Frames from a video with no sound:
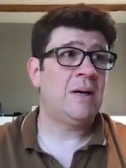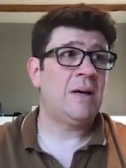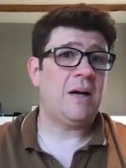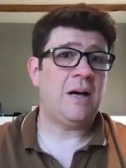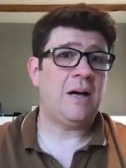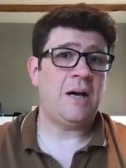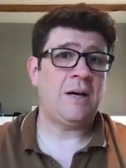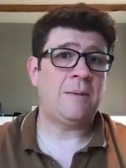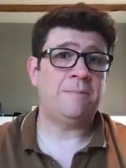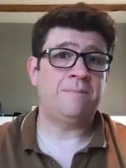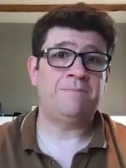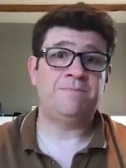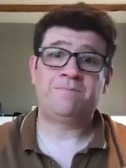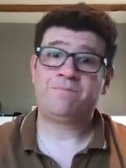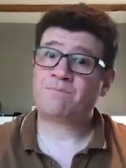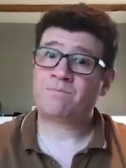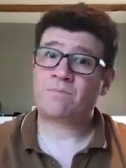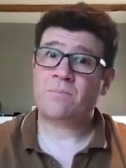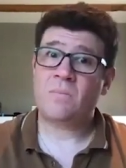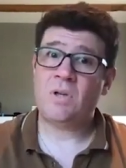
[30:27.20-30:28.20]
Um,
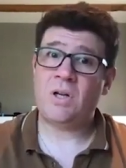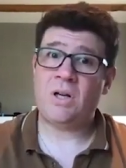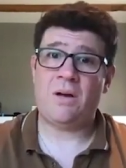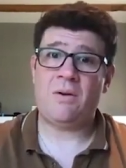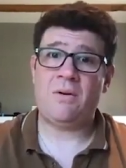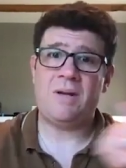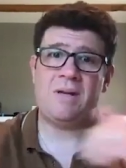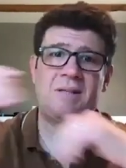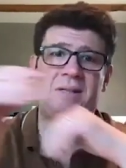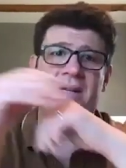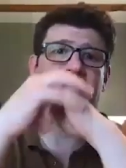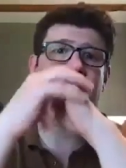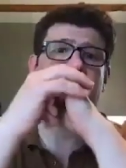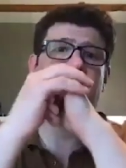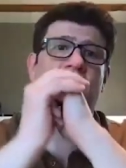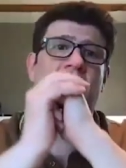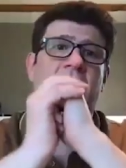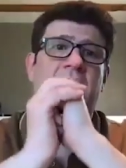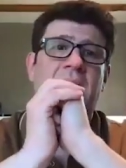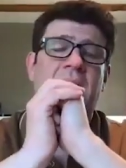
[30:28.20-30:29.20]
you know, is that the
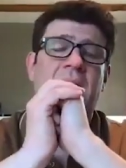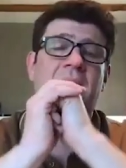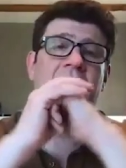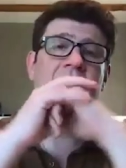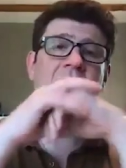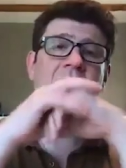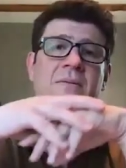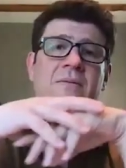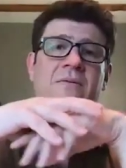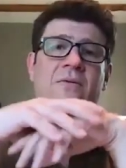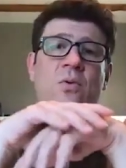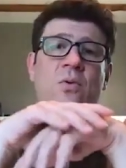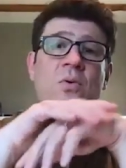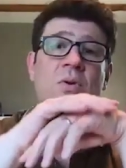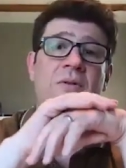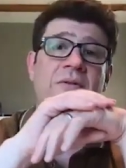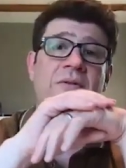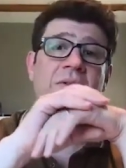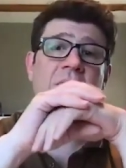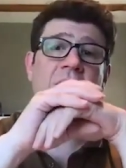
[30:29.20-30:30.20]
way
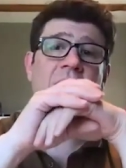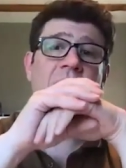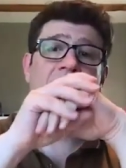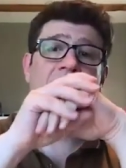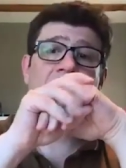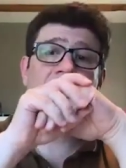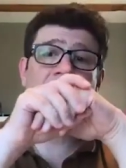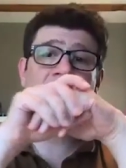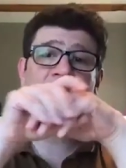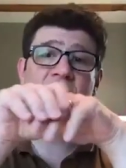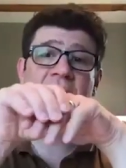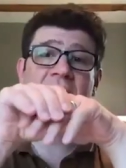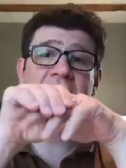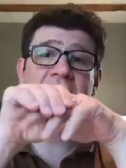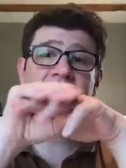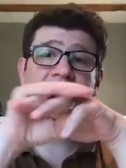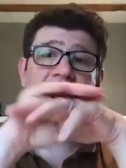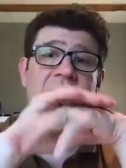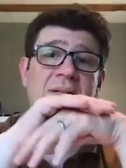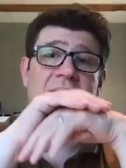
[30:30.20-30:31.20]
forward for
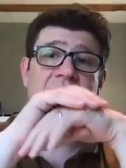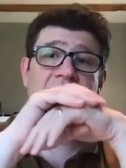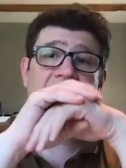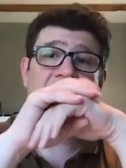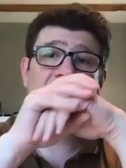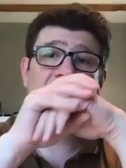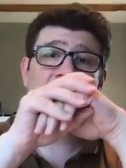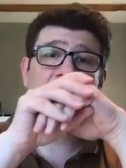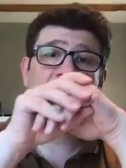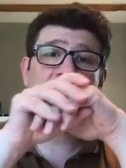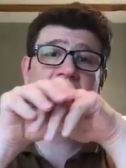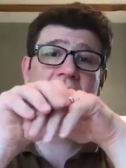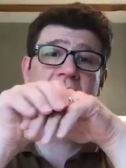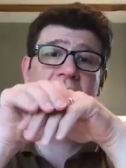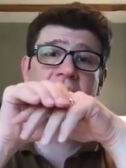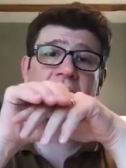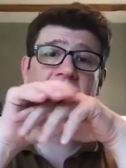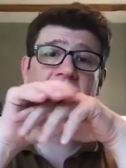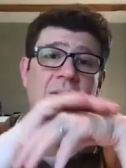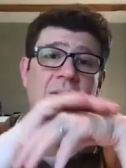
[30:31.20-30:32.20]
brands these days, or do you
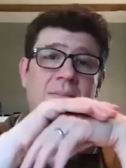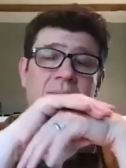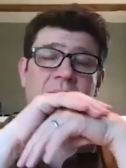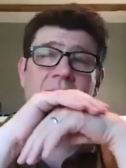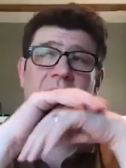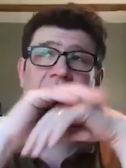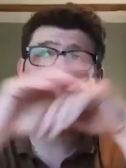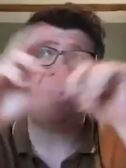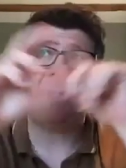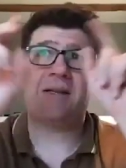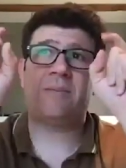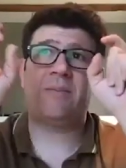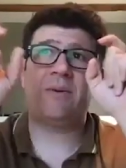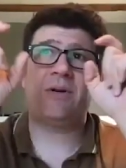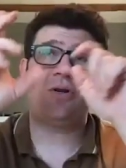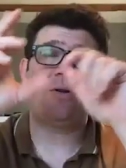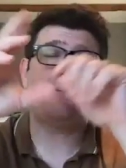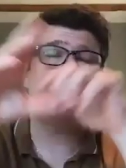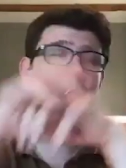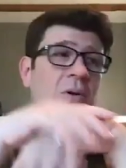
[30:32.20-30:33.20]
think the
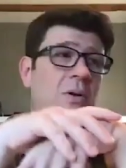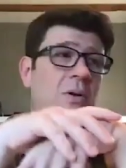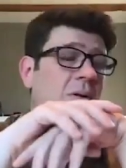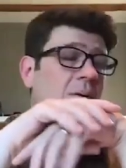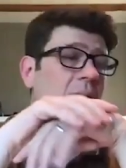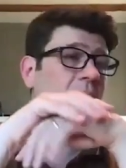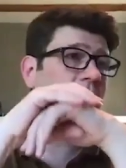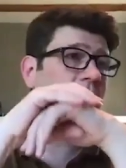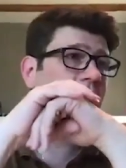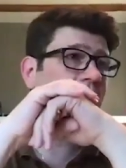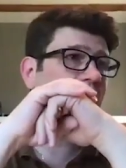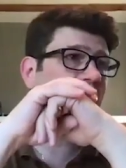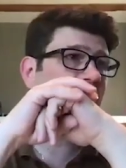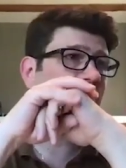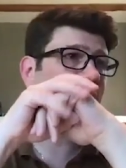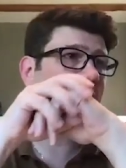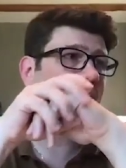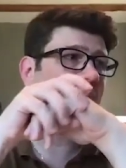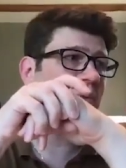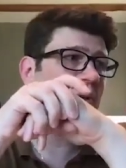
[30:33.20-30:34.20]
exhibition model will
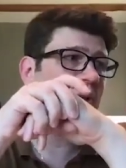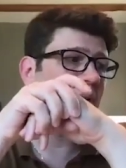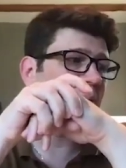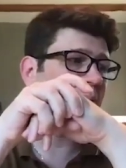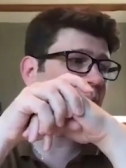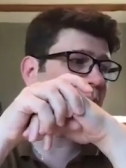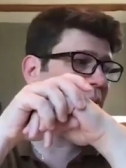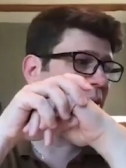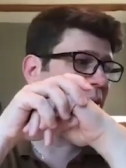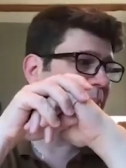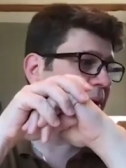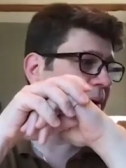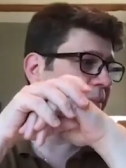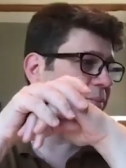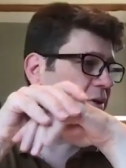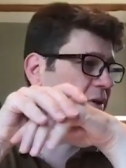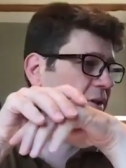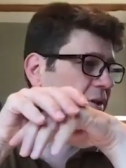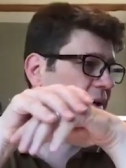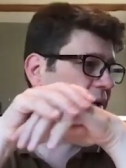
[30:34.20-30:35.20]
just you know pop up
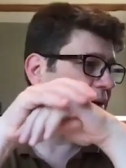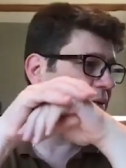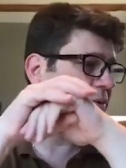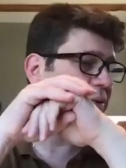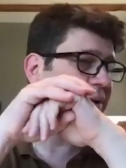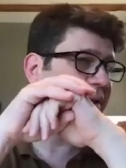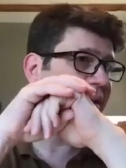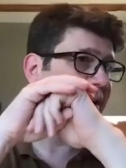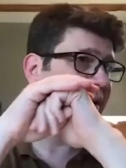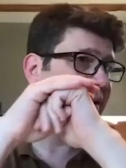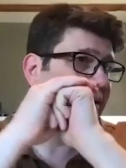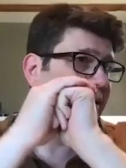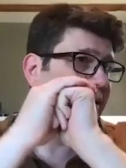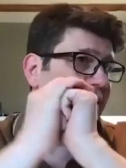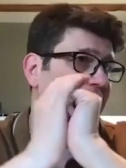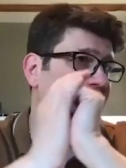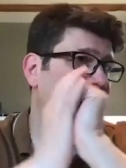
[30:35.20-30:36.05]
just like it always has?